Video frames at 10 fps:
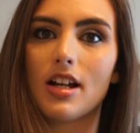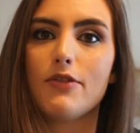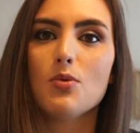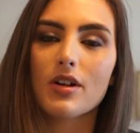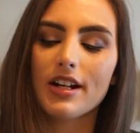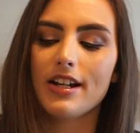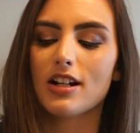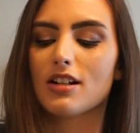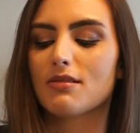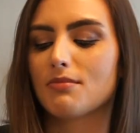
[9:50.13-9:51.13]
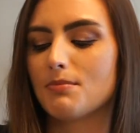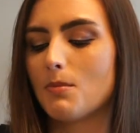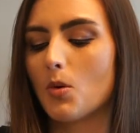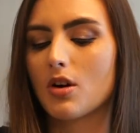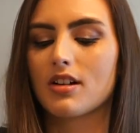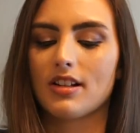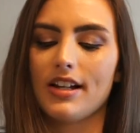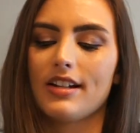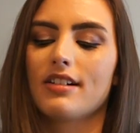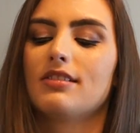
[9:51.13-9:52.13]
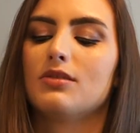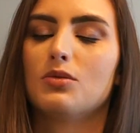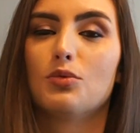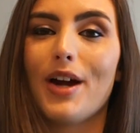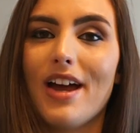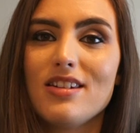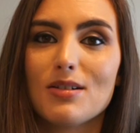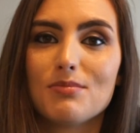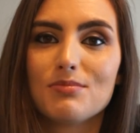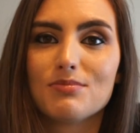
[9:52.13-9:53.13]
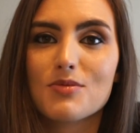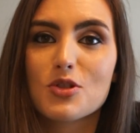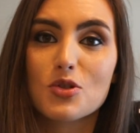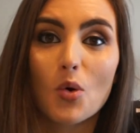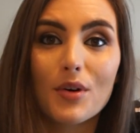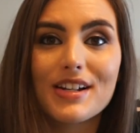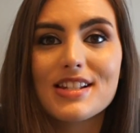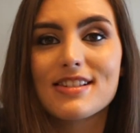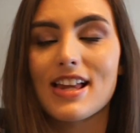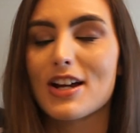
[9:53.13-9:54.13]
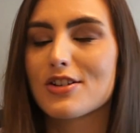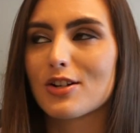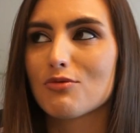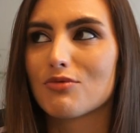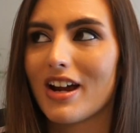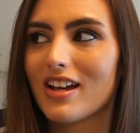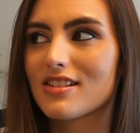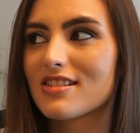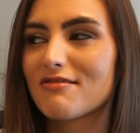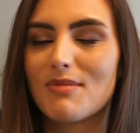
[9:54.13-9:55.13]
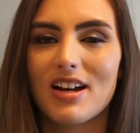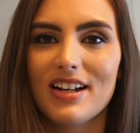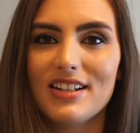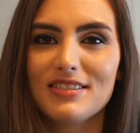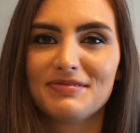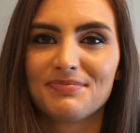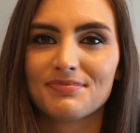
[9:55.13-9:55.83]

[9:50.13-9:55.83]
If you want to hear more like random stories slash like rants of mine,